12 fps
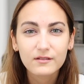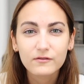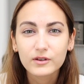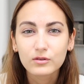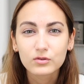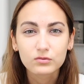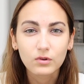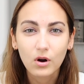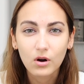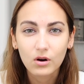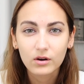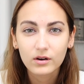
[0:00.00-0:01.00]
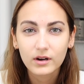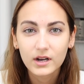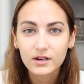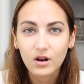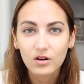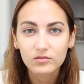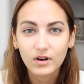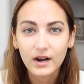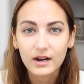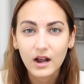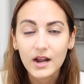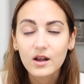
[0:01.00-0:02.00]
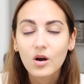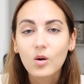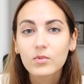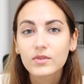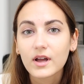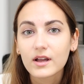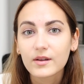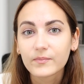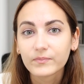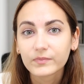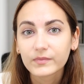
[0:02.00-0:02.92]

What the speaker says: feels wrong and not right, I hope that